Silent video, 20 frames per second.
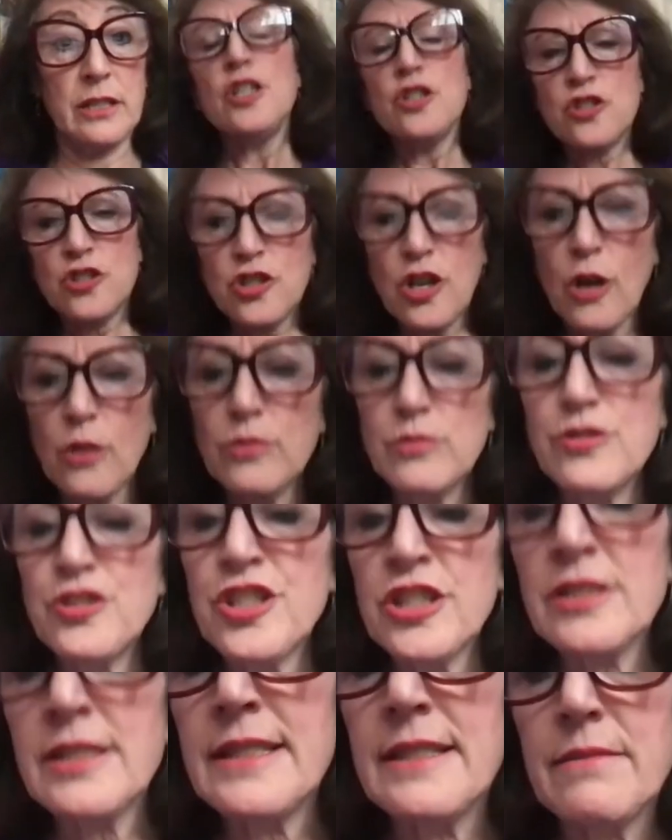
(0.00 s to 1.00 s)
So
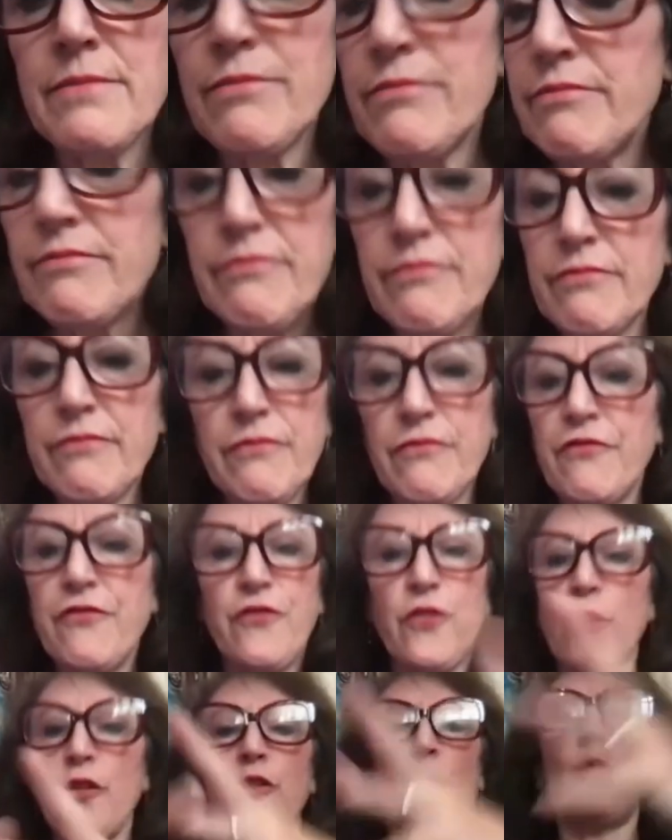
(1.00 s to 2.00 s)
just
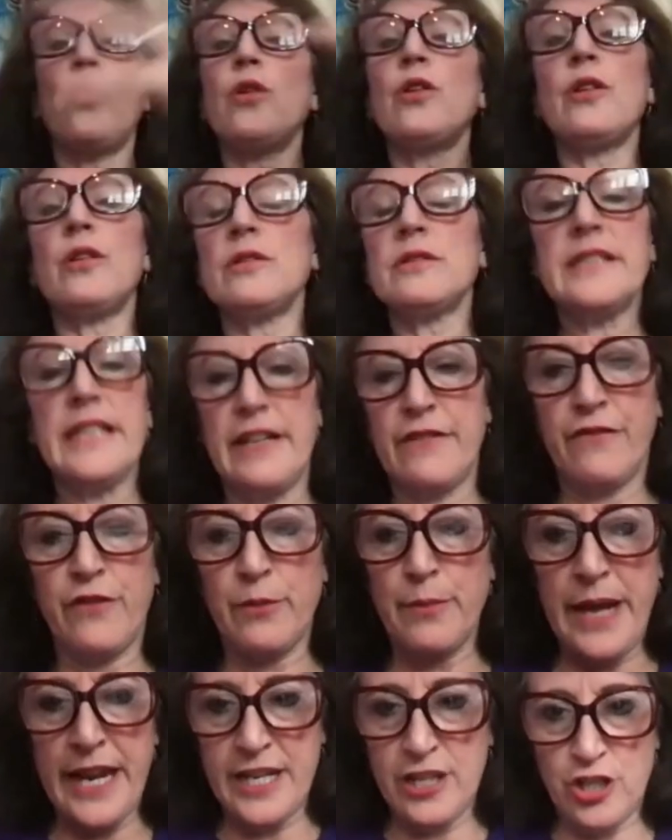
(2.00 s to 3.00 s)
for the world's
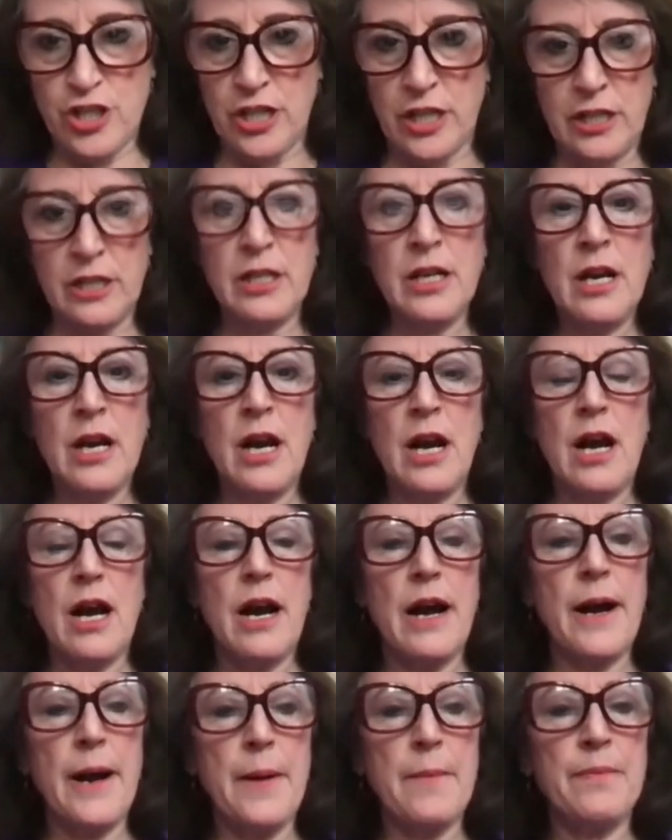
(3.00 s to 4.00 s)
information,
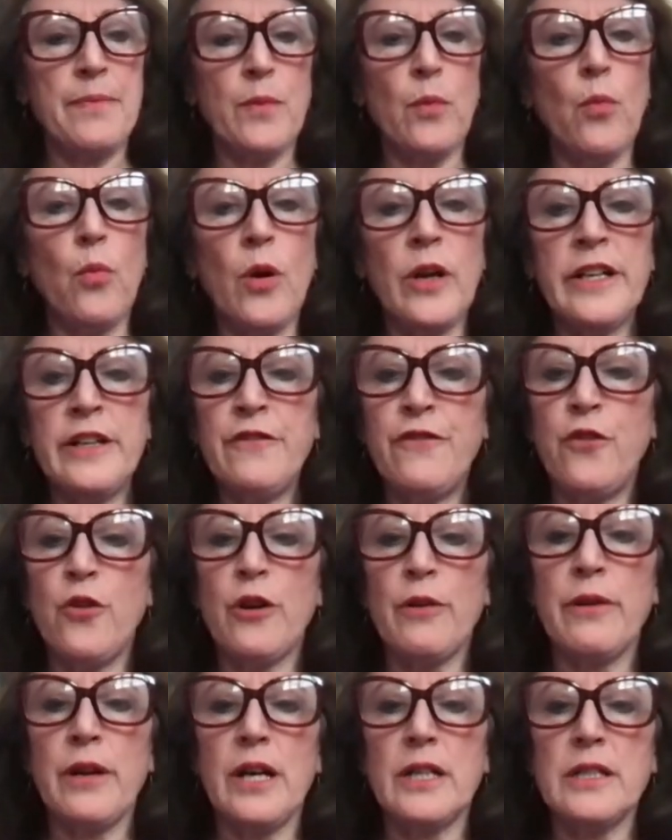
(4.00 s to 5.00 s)
1 in 4